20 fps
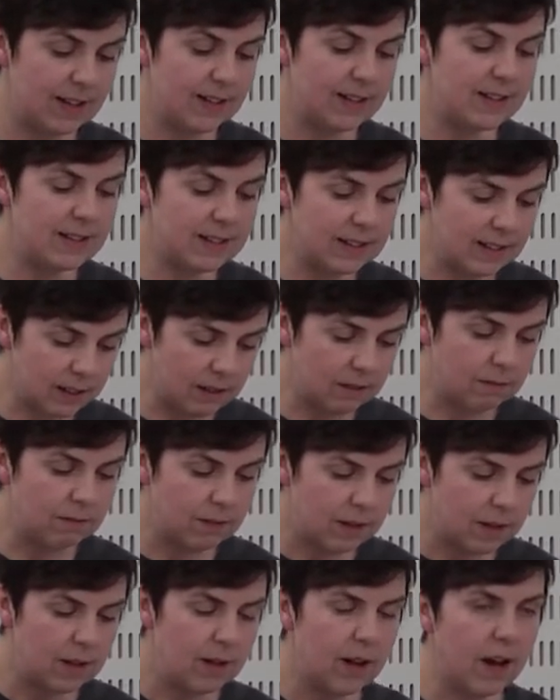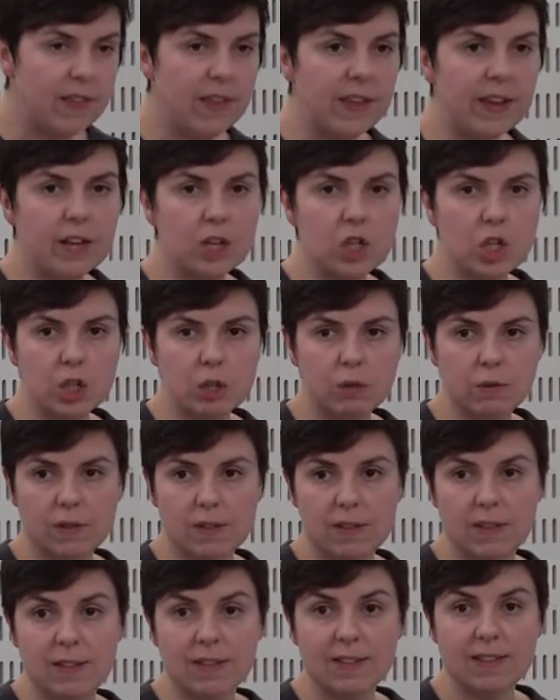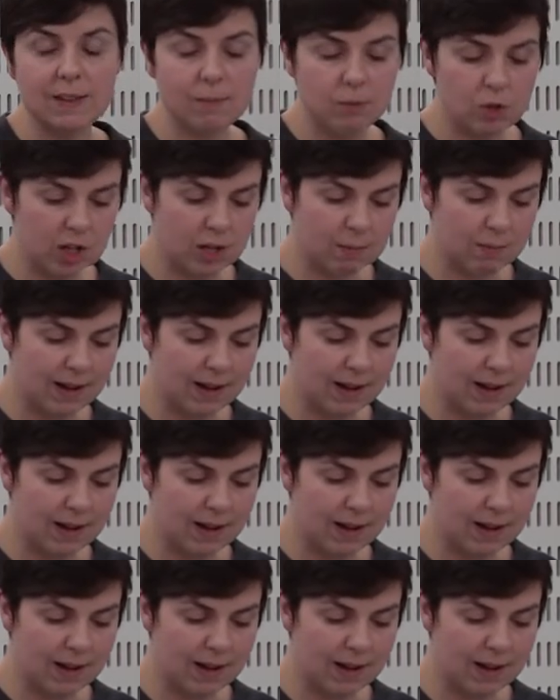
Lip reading: Still, I think it shows that the subject